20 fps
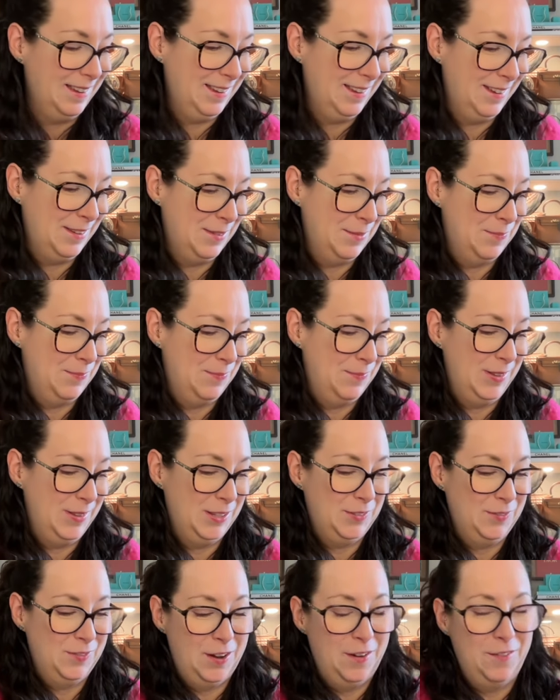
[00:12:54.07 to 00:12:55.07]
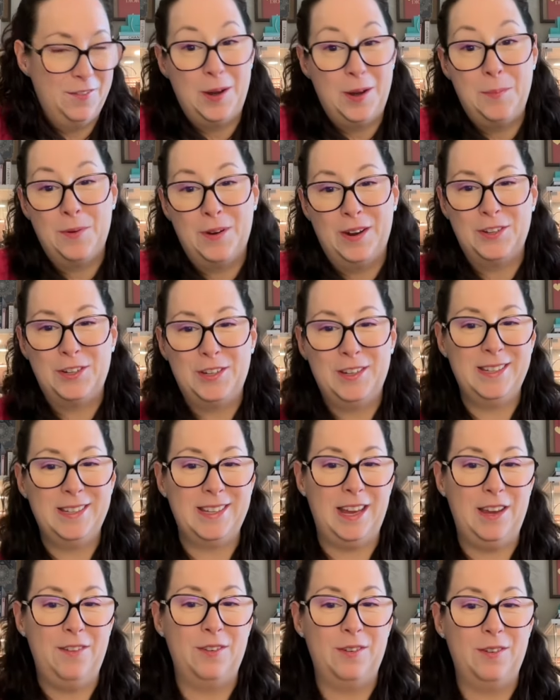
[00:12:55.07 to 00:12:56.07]
Um, it's very, very
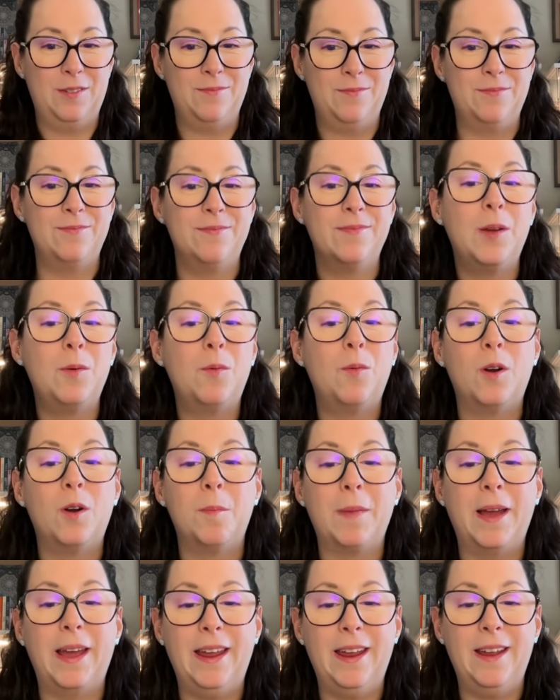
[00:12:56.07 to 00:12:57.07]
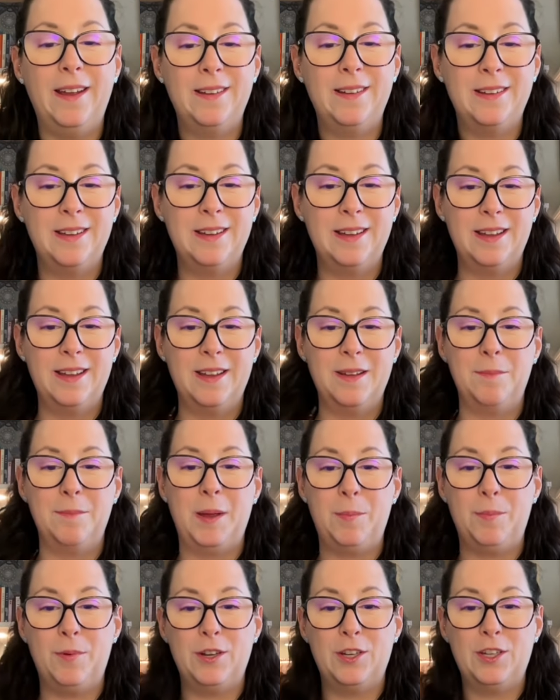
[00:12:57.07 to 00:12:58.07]
precious. I even I wore my my
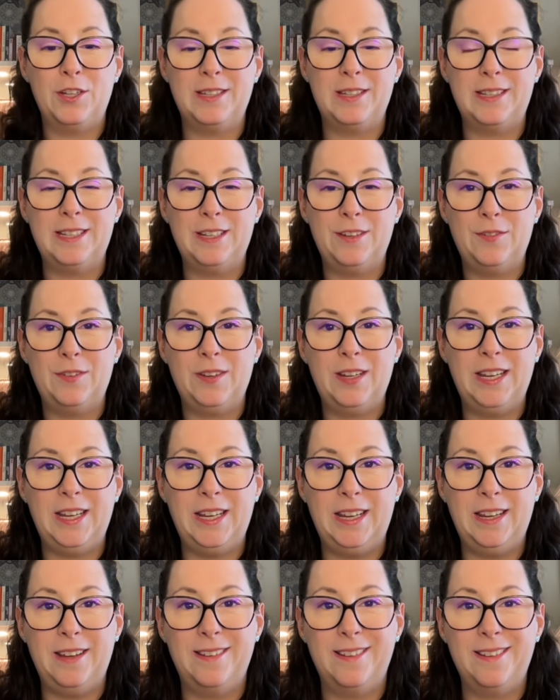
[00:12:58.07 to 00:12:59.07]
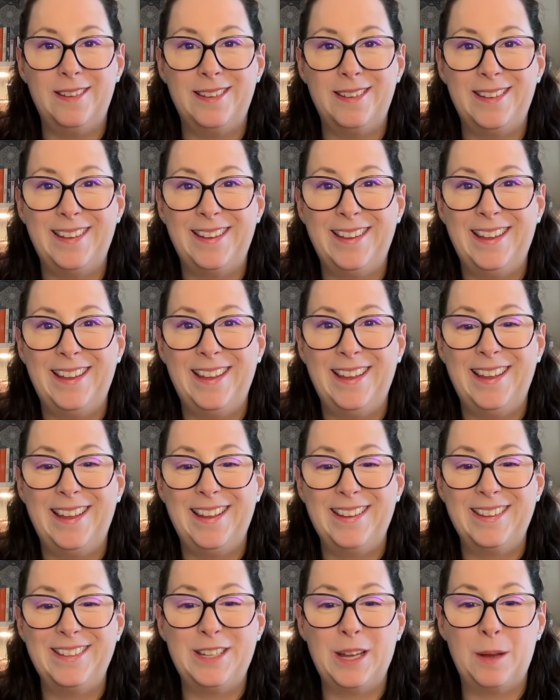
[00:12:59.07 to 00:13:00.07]
precious Tiffany
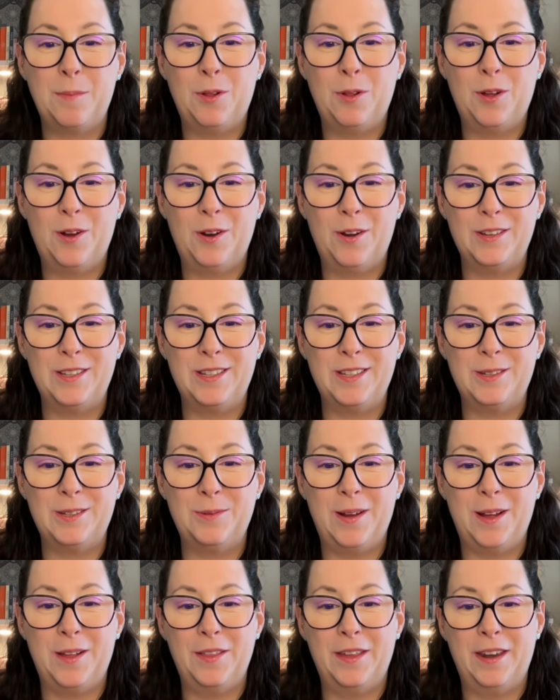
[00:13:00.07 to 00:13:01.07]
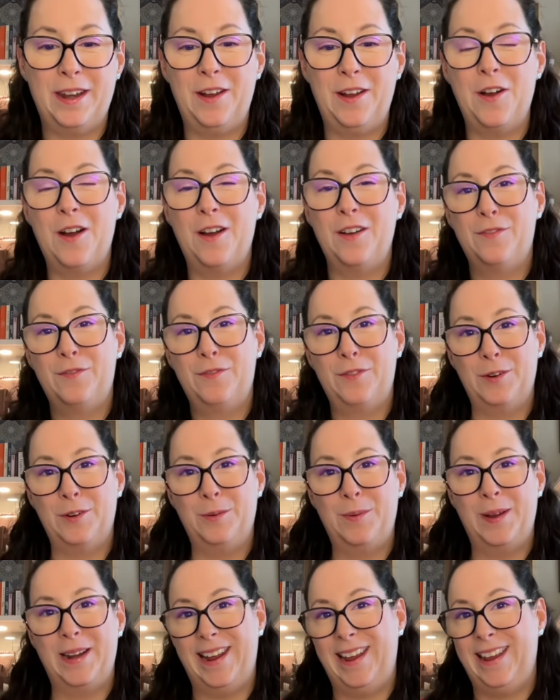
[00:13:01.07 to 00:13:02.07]
double hearts as well that I got for
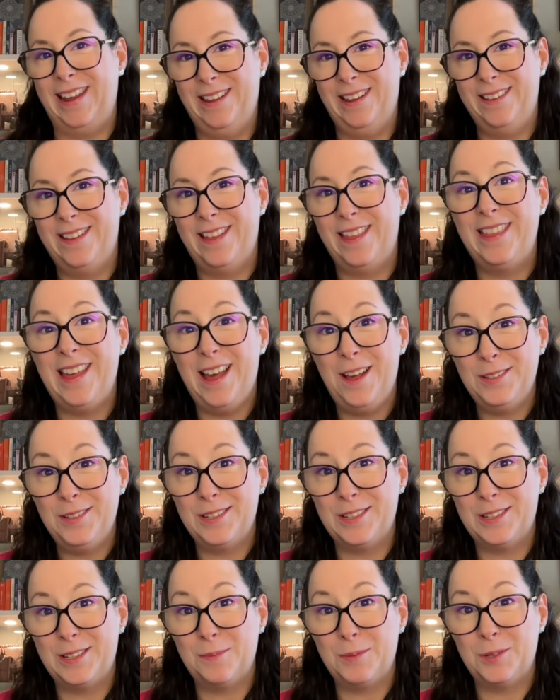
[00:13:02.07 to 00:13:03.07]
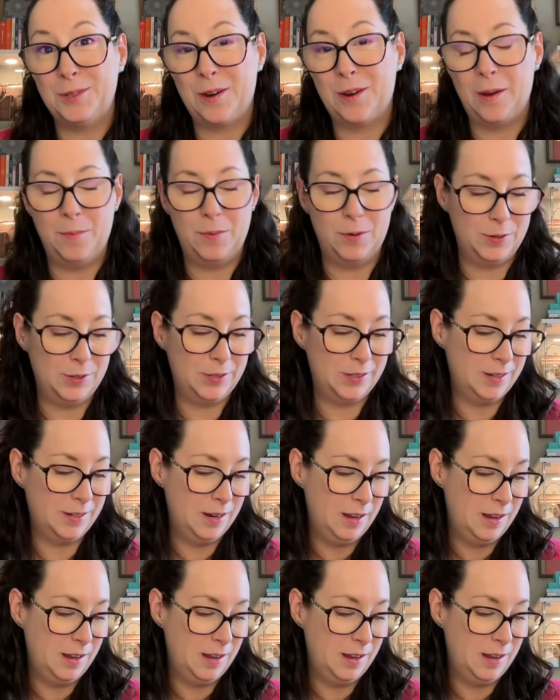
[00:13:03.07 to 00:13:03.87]
when I hit a thousand subscribers.